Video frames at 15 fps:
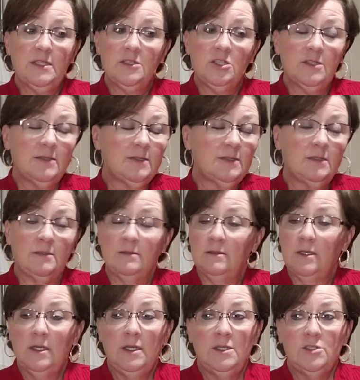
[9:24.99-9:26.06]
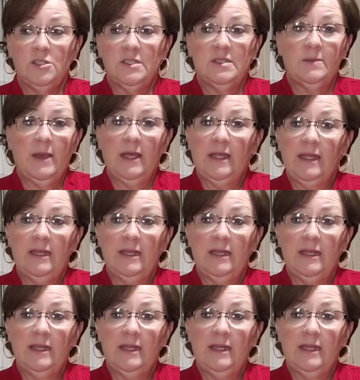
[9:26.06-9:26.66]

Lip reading: it's just about